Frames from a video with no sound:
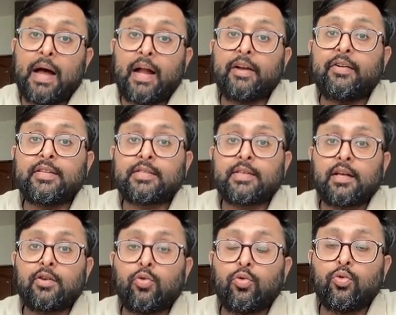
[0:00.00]

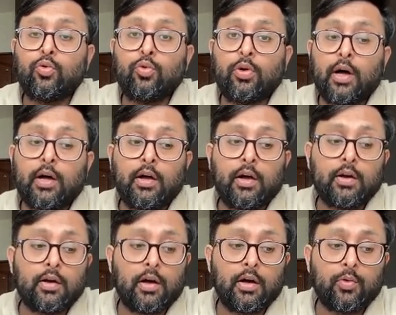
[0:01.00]
are who
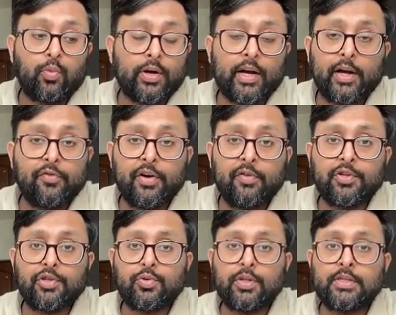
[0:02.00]
are what kind of
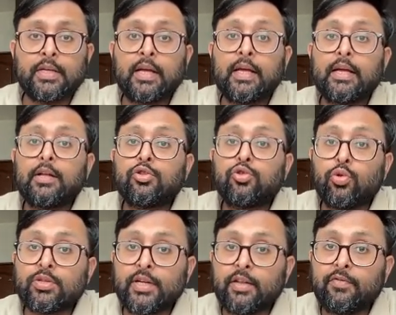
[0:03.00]
individuals?
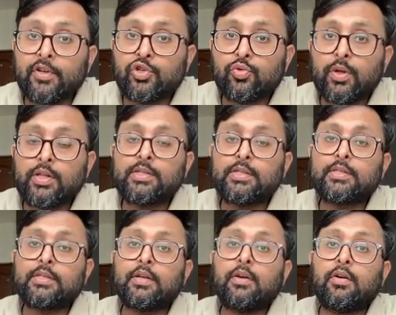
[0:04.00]
Those
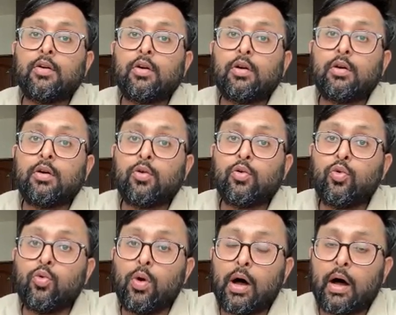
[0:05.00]
individuals
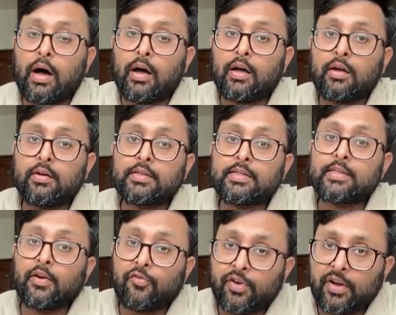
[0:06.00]
who are
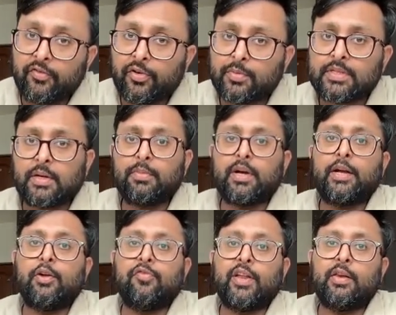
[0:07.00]
suffering from some
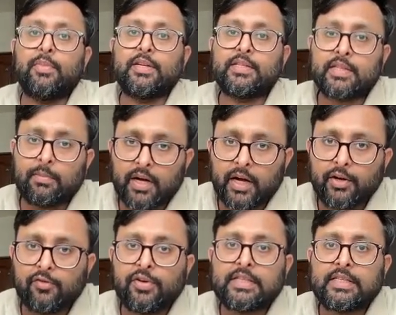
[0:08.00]
kind of ailment, some kind
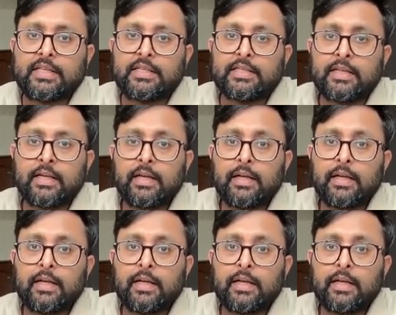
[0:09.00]
of disease,